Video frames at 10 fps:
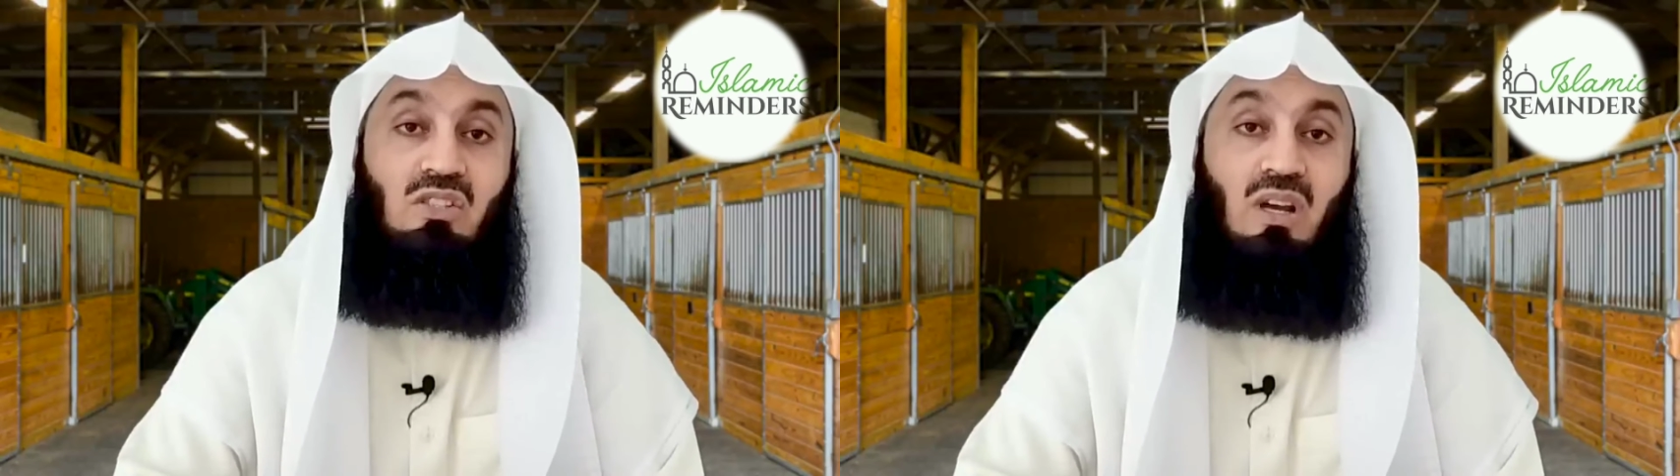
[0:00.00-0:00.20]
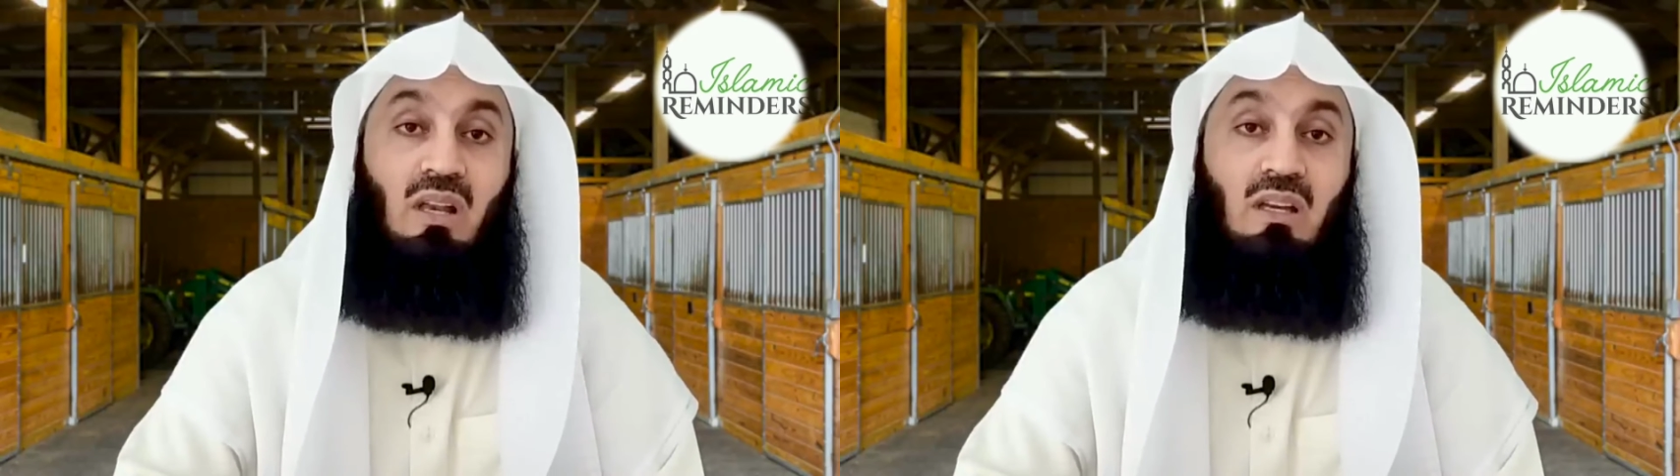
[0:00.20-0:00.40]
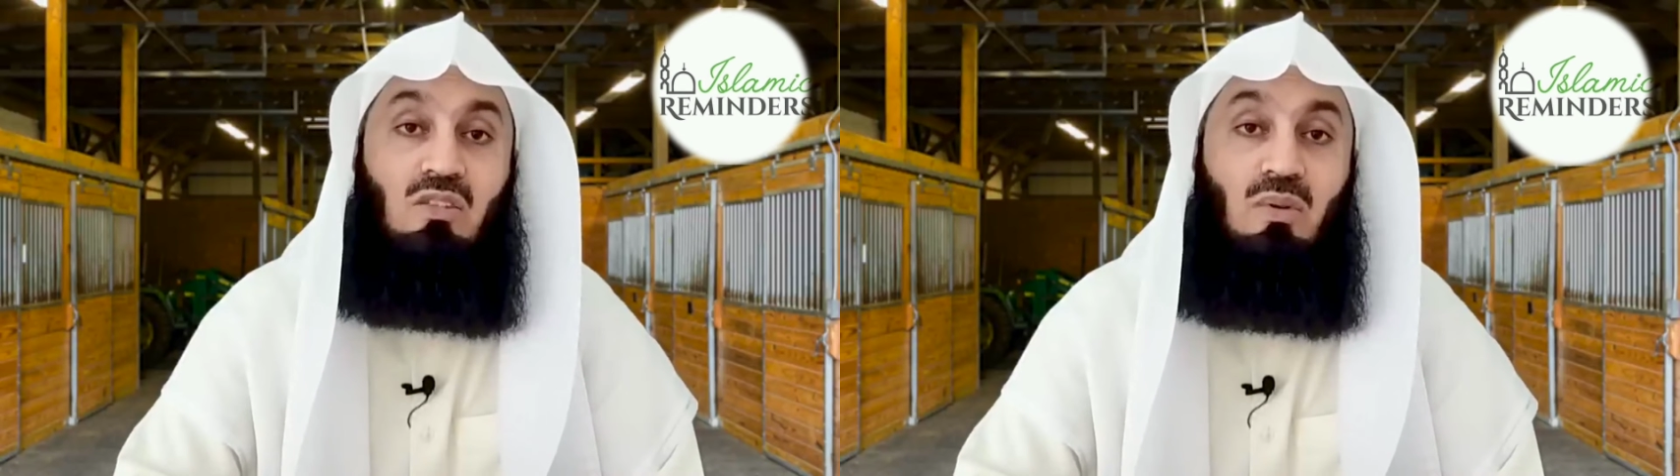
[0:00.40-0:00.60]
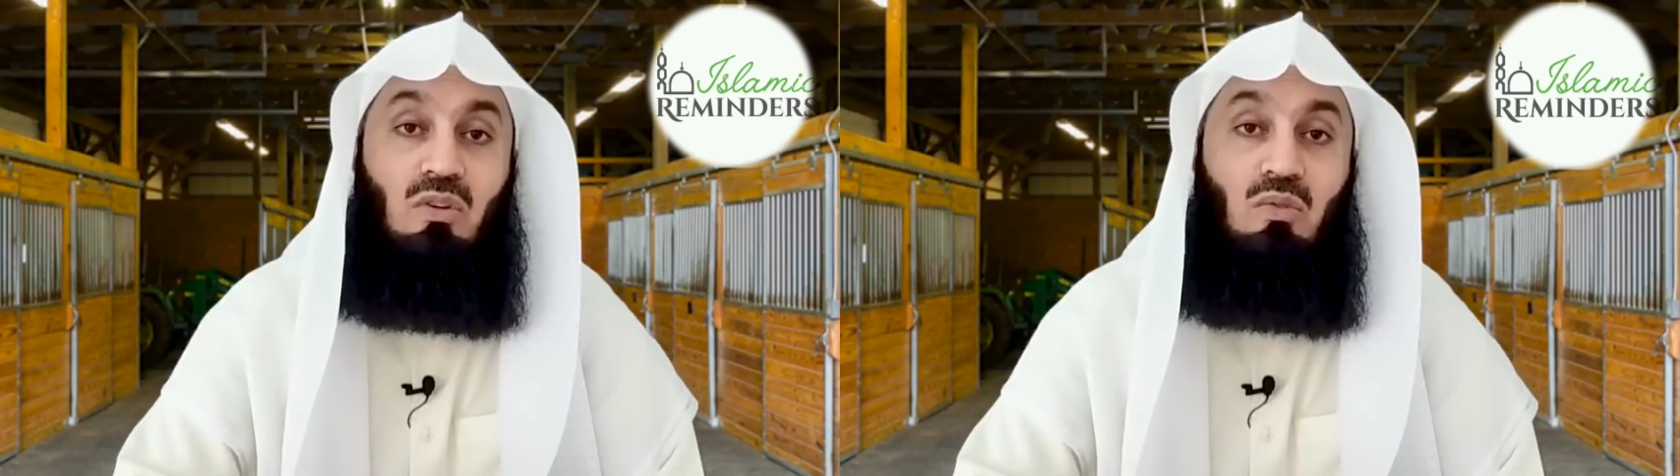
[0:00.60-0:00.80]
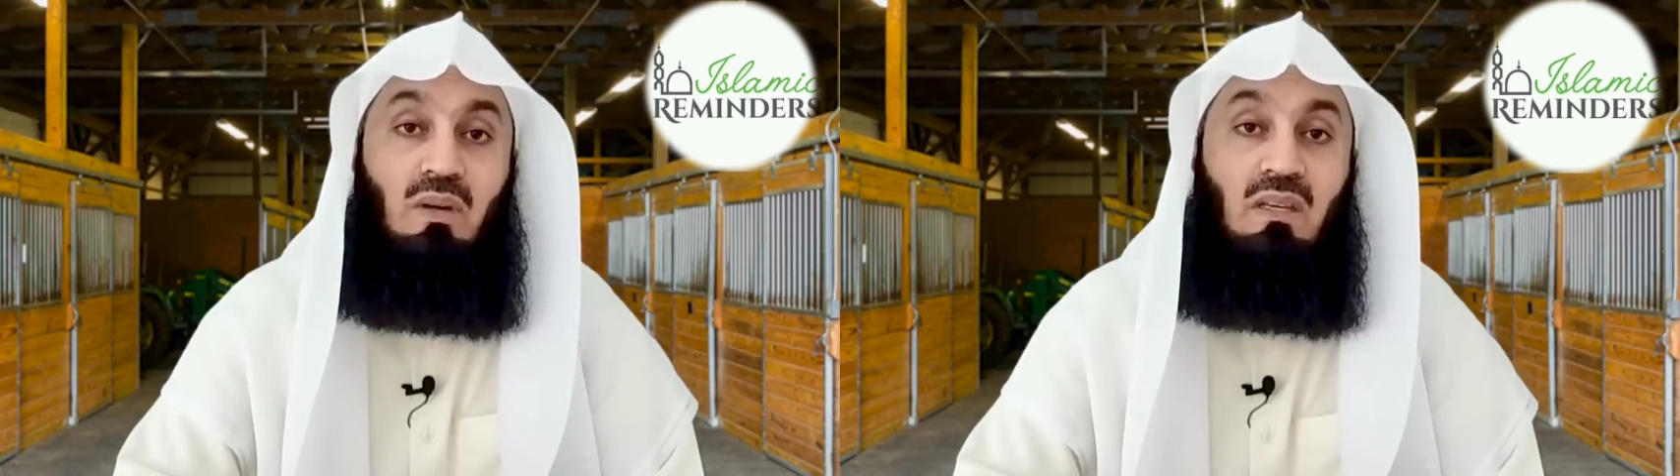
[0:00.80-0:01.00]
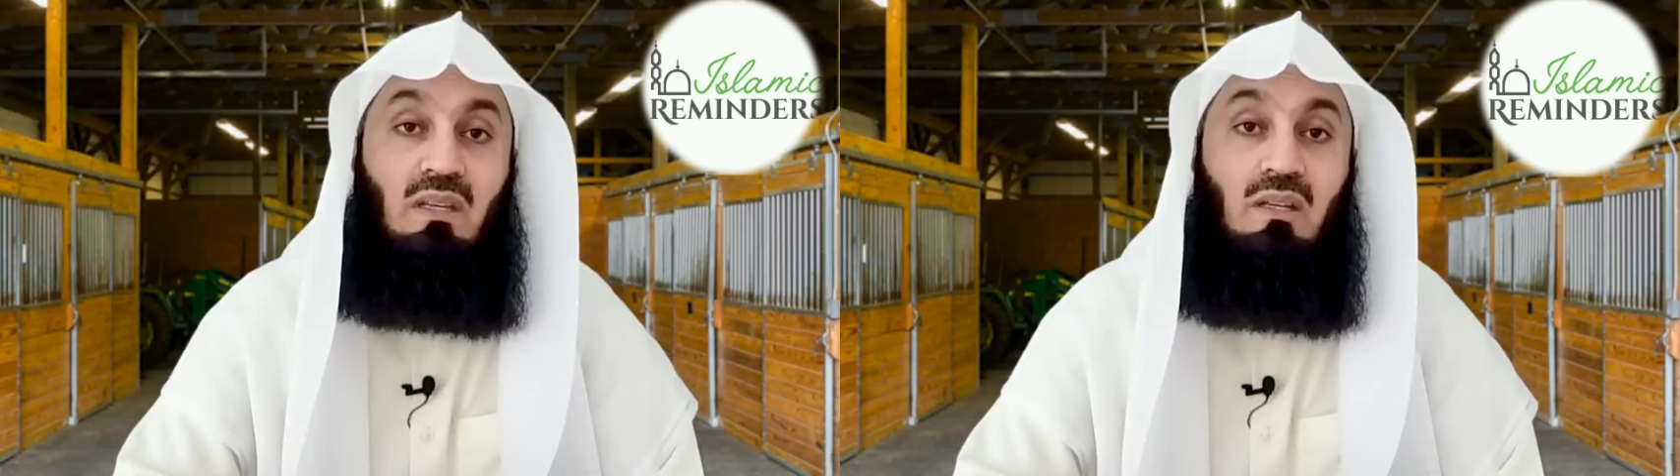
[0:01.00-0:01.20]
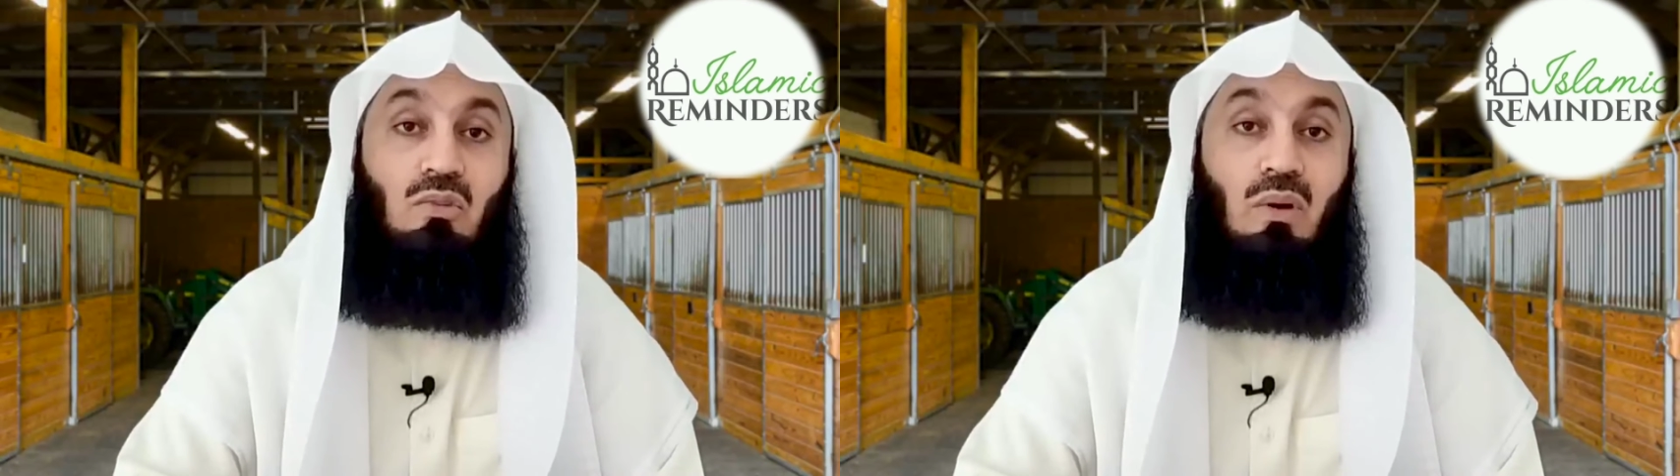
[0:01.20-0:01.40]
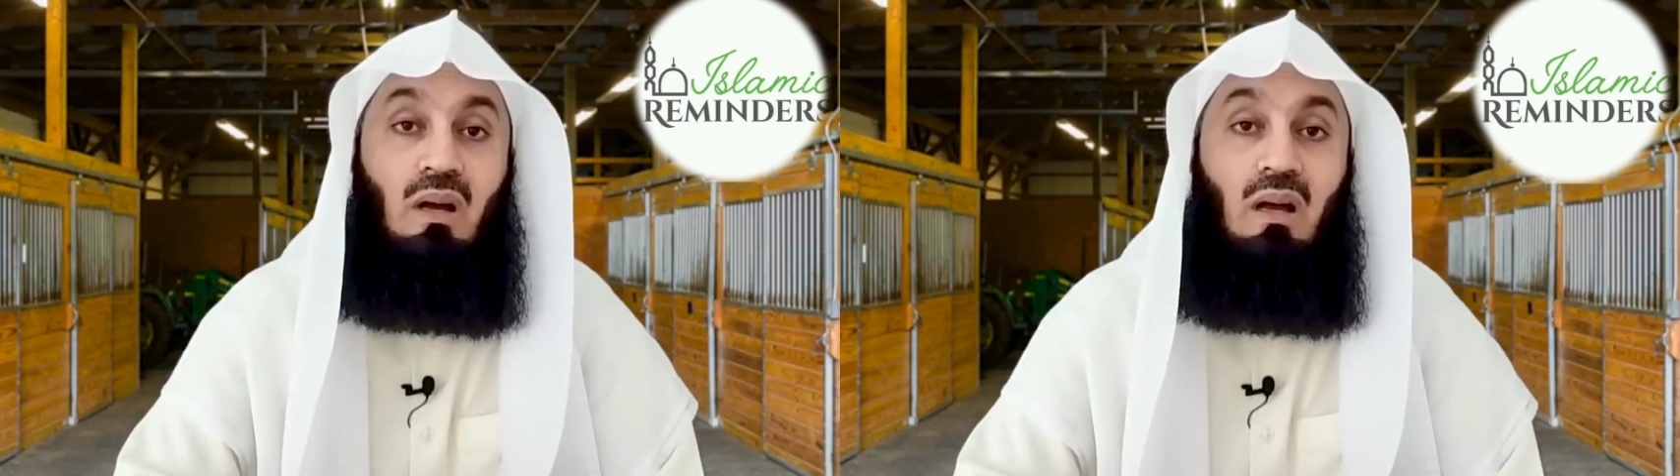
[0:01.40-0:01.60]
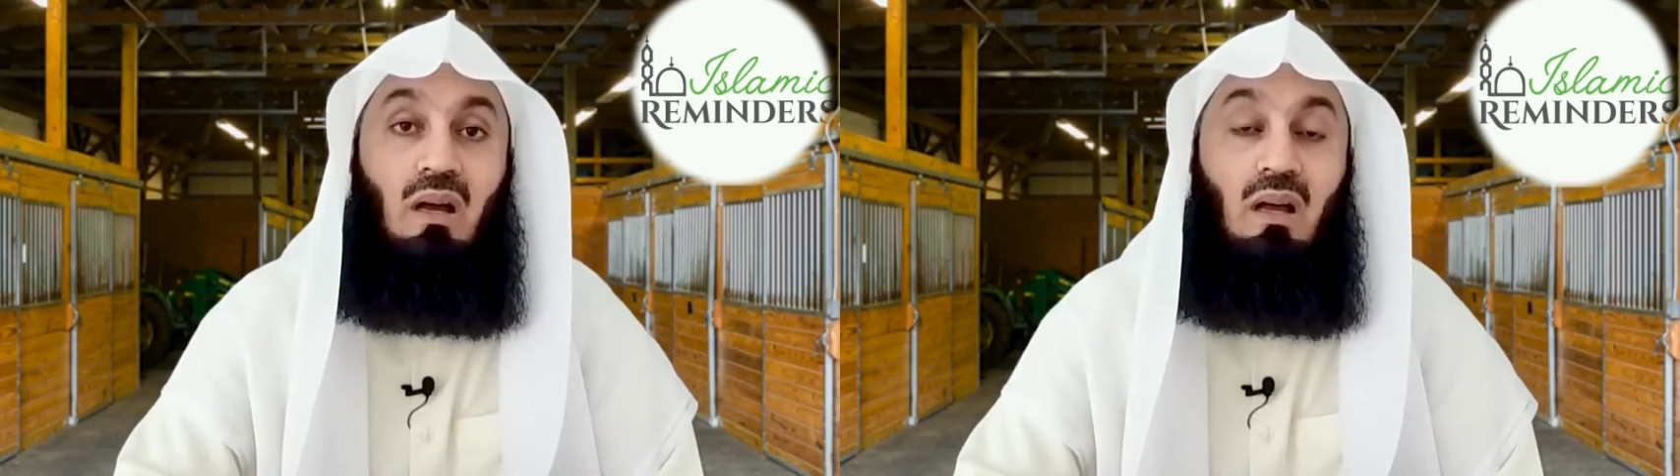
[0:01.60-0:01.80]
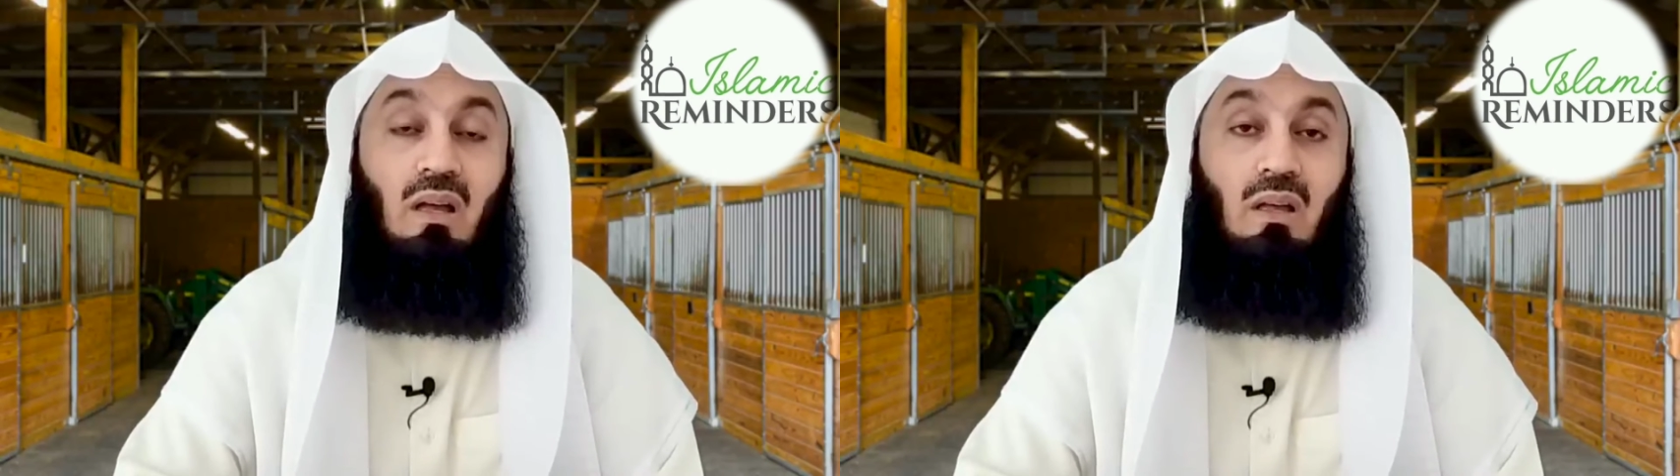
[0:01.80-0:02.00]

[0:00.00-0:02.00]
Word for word: inshallah is when you're making a dua.